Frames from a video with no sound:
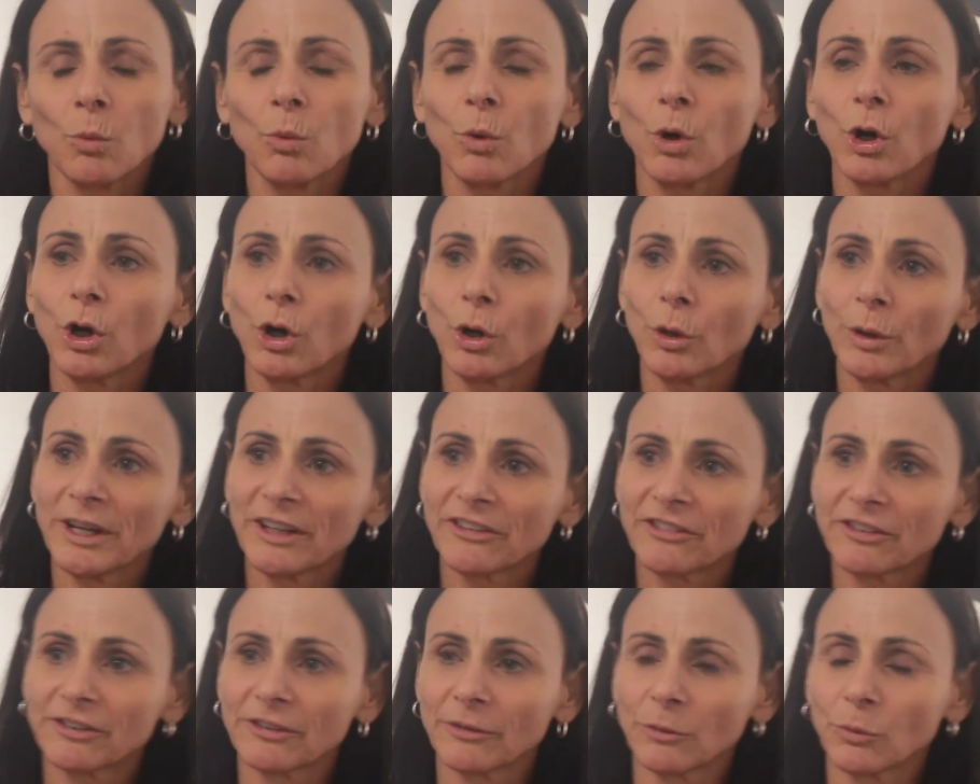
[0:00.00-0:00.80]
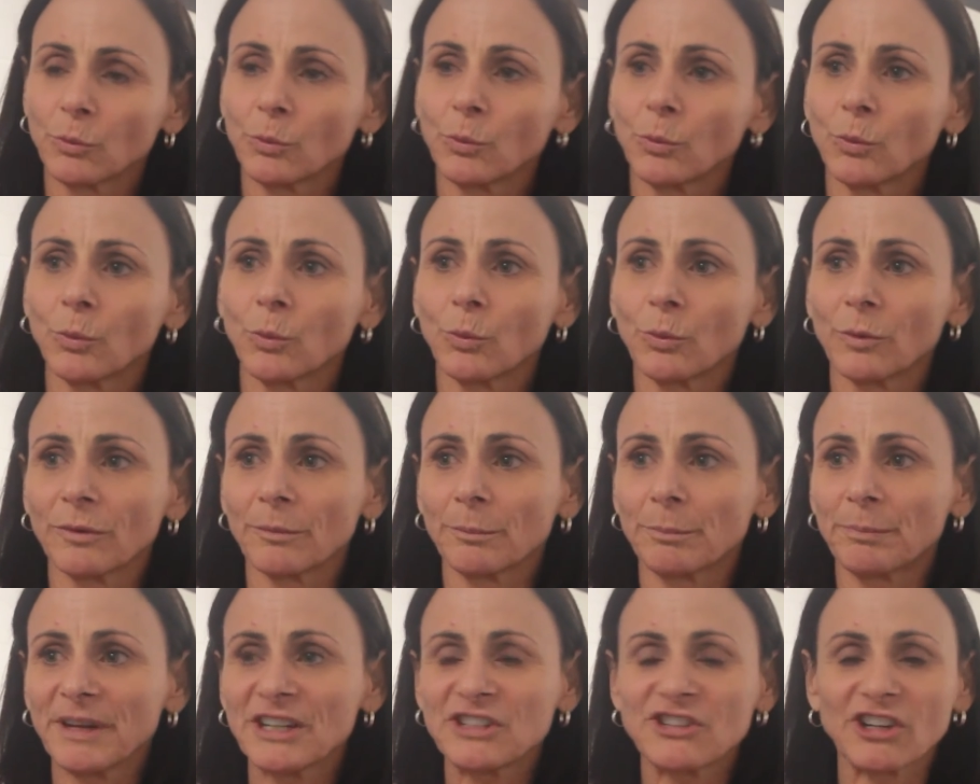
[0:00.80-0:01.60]
Well, it's
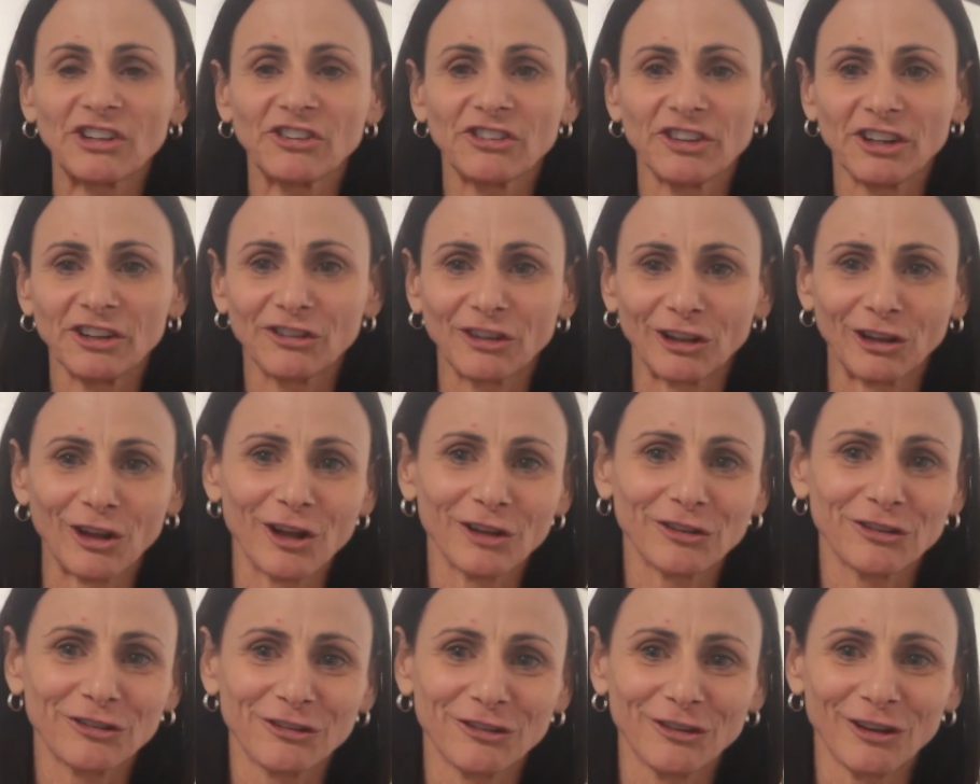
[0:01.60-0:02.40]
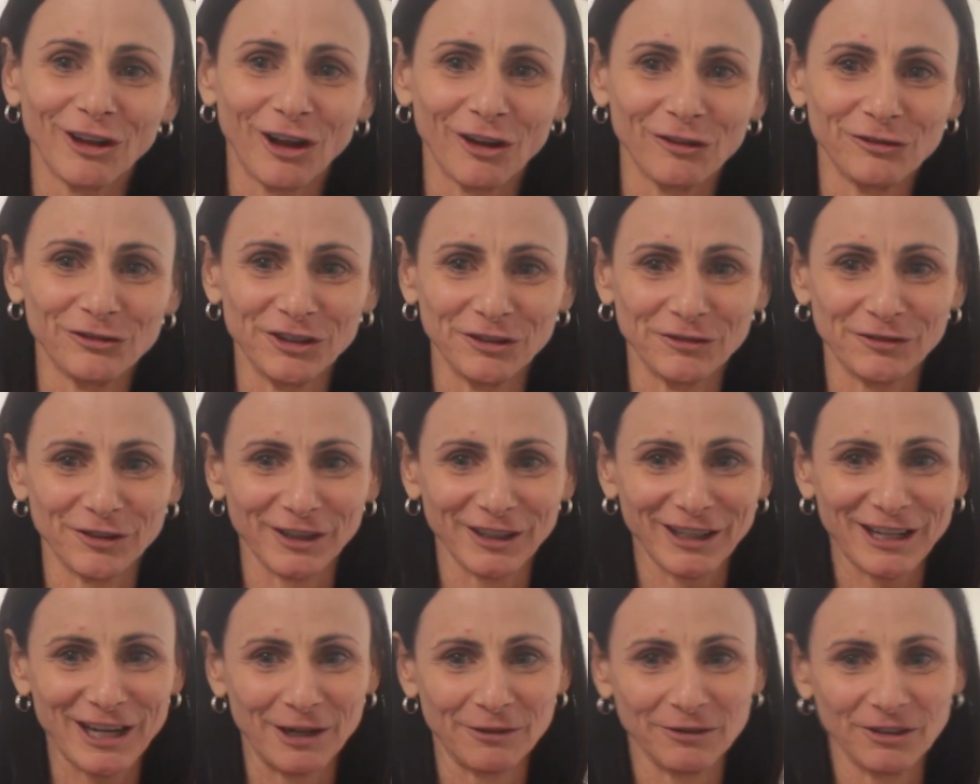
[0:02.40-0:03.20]
Fiji sees a lot of
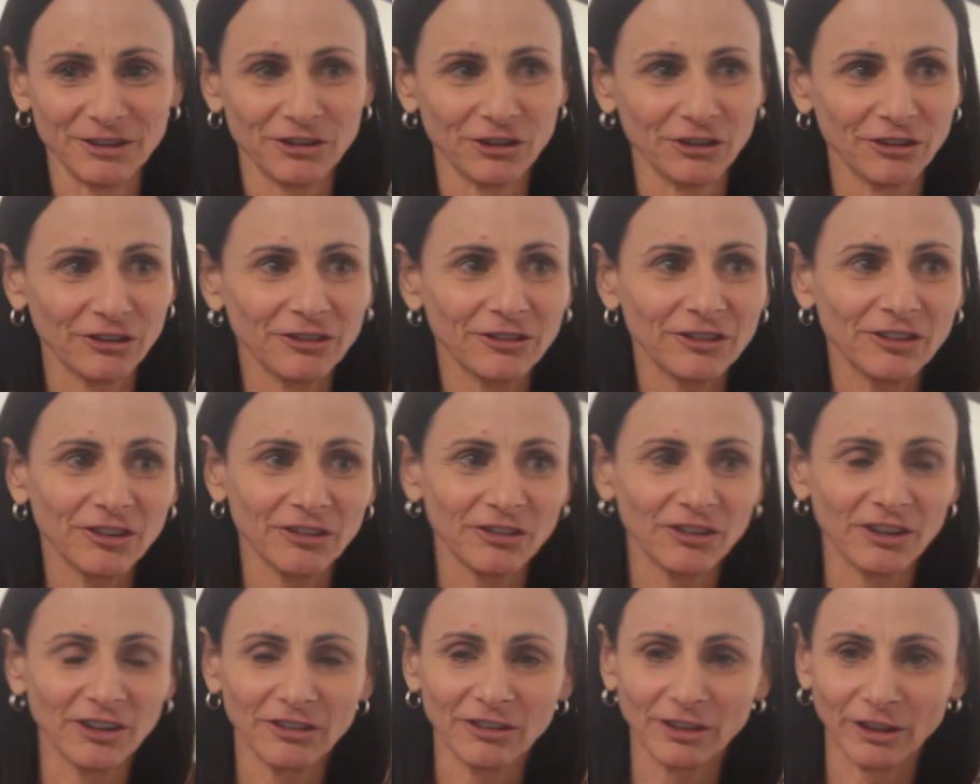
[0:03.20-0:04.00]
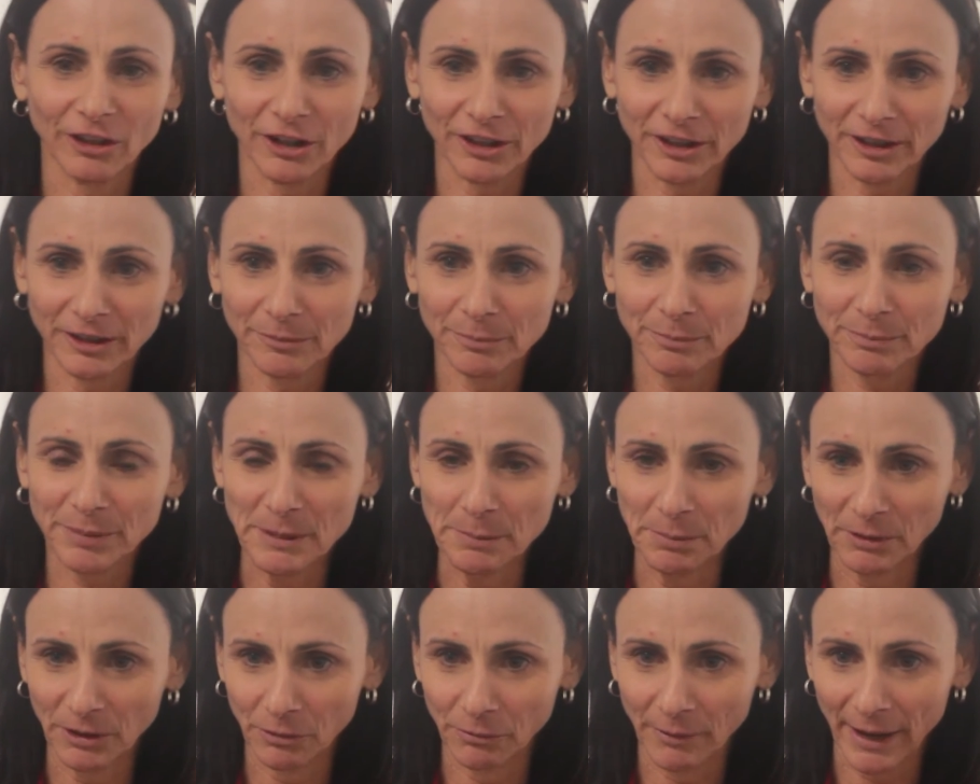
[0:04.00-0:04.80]
different coverages, and she sees a lot of
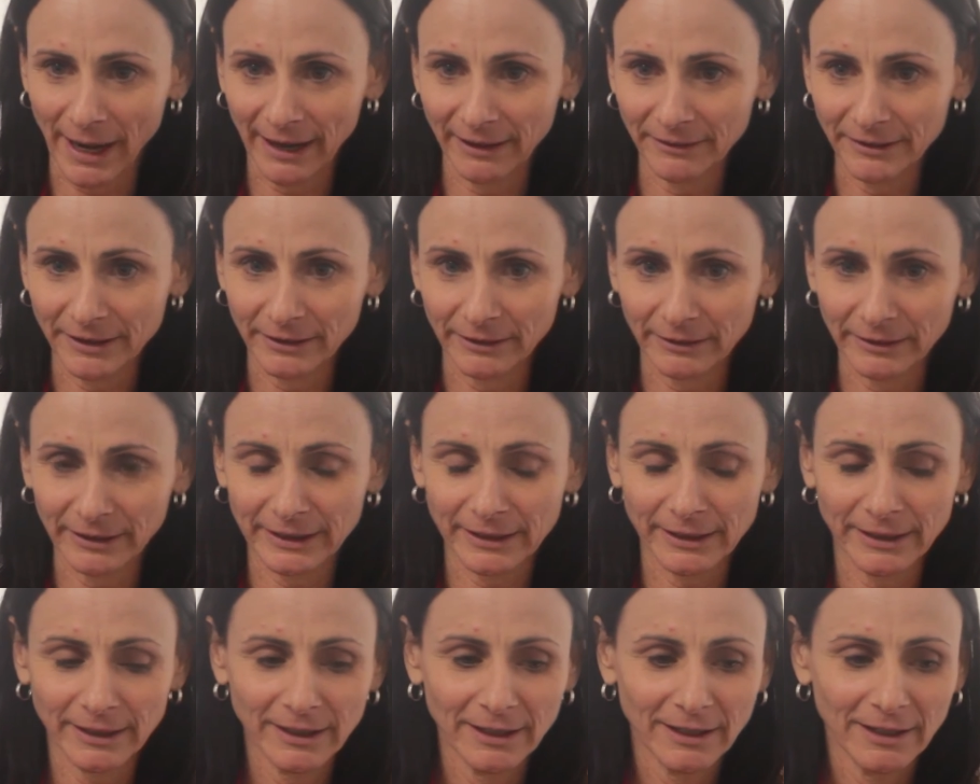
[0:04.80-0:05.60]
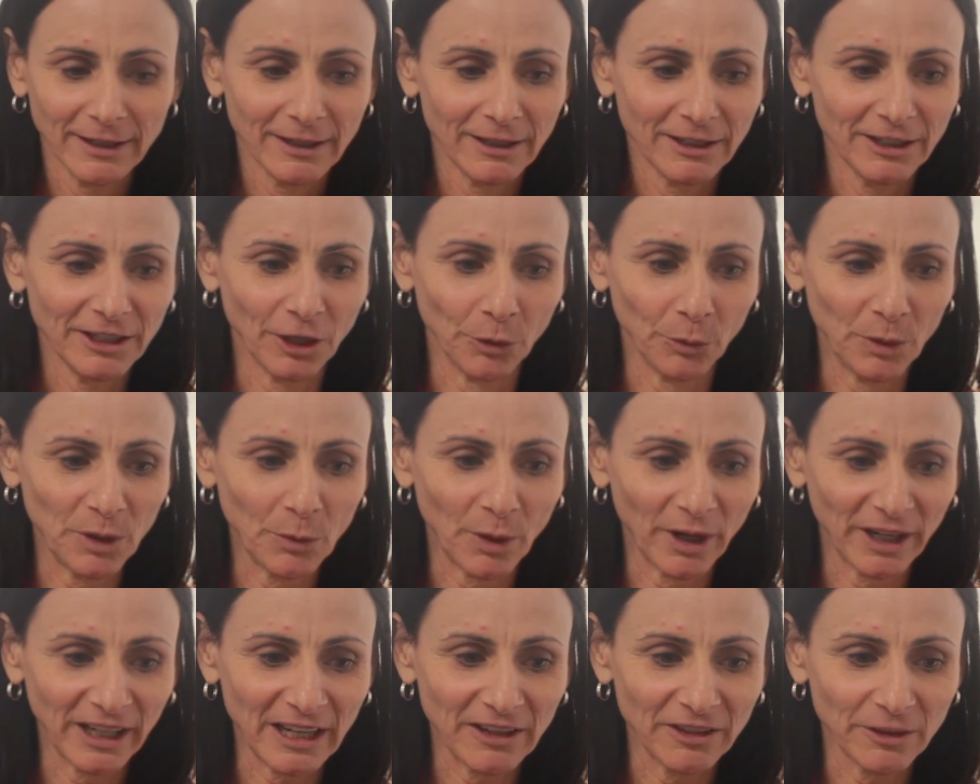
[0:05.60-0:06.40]
people around her. And, you know, we
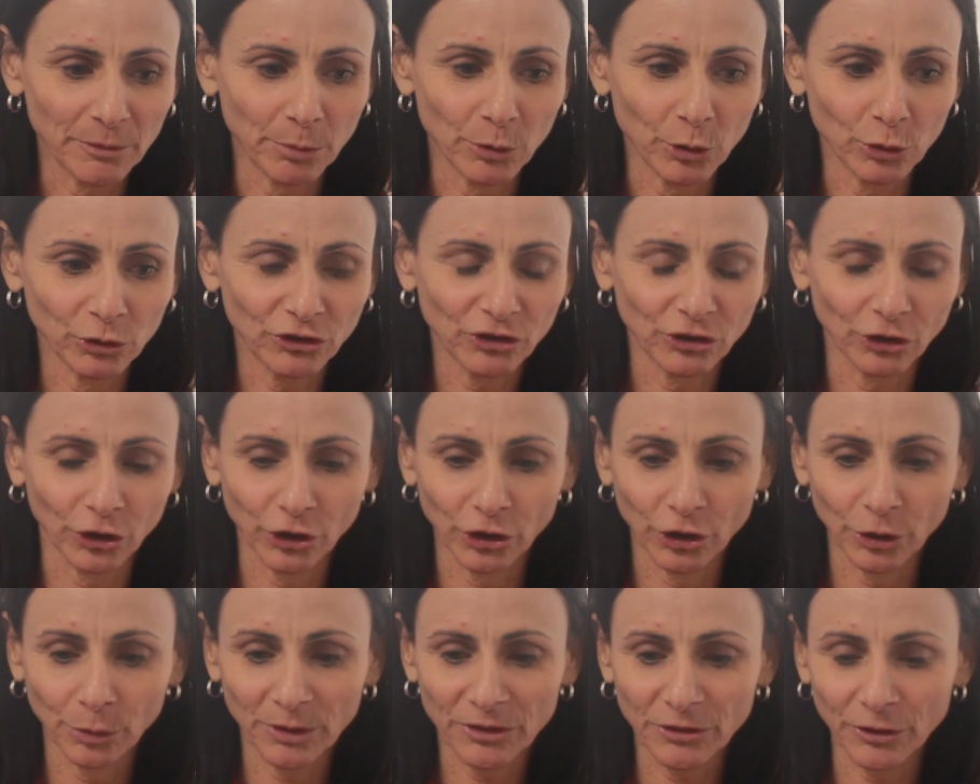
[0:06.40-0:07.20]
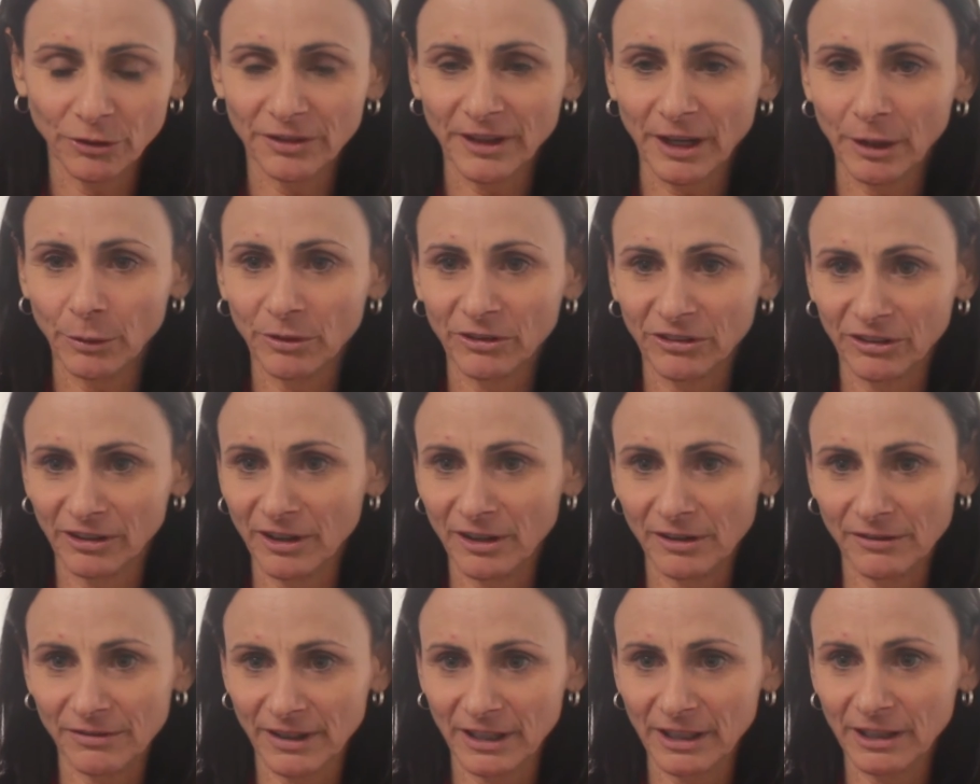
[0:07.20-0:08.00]
want to get the ball to her. We thought that was
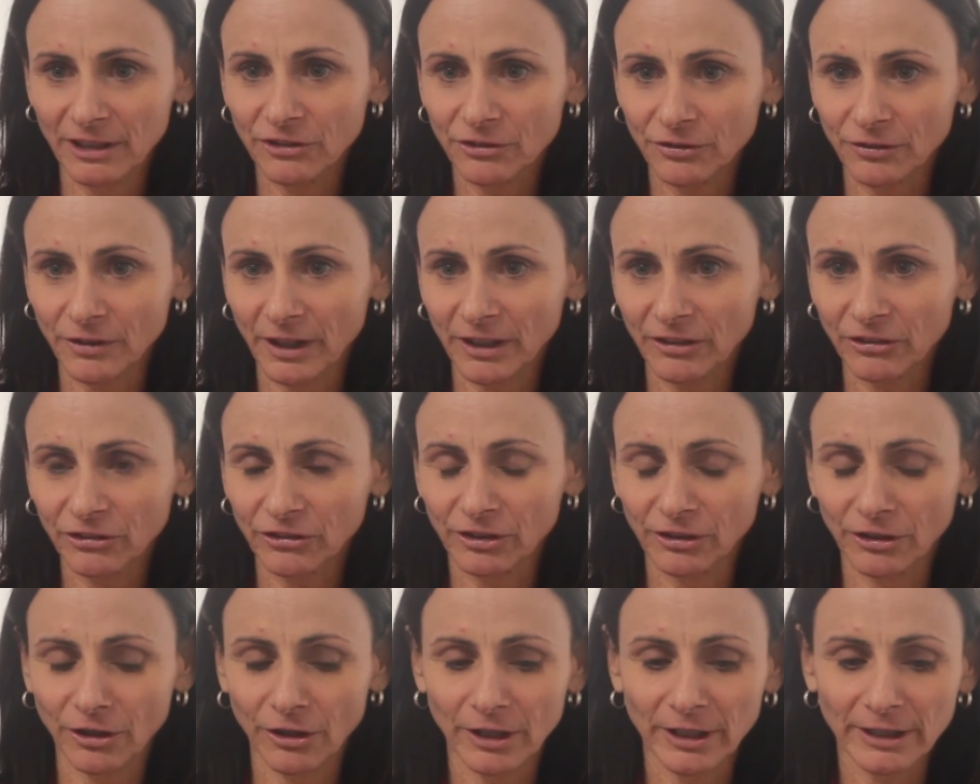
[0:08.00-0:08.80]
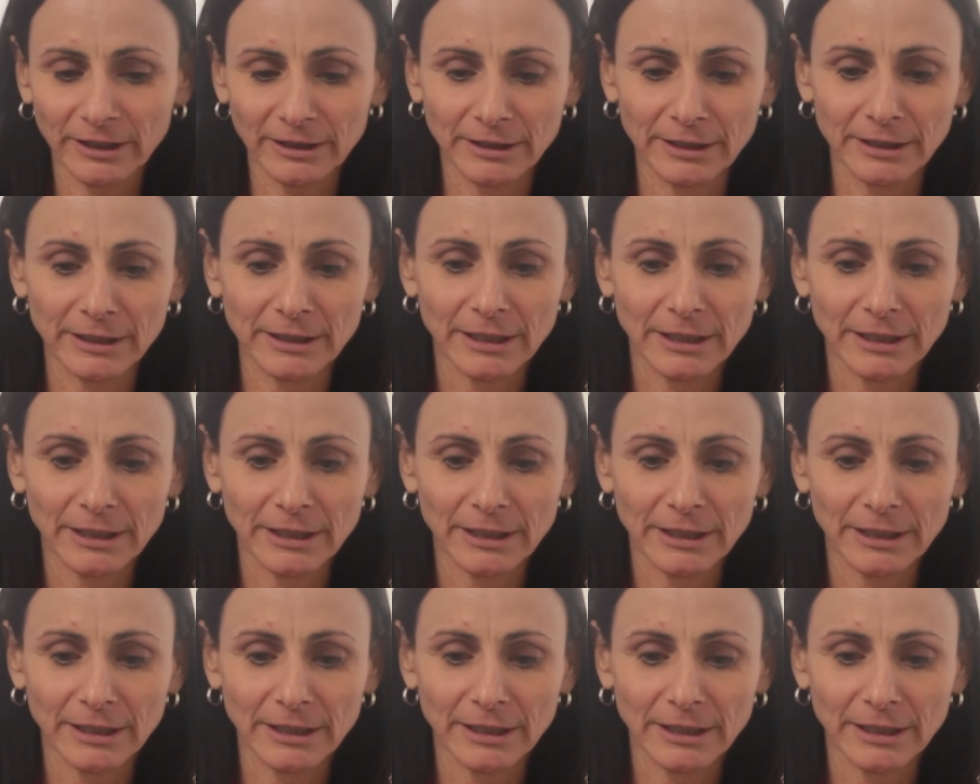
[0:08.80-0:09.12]
an advantage for us tonight.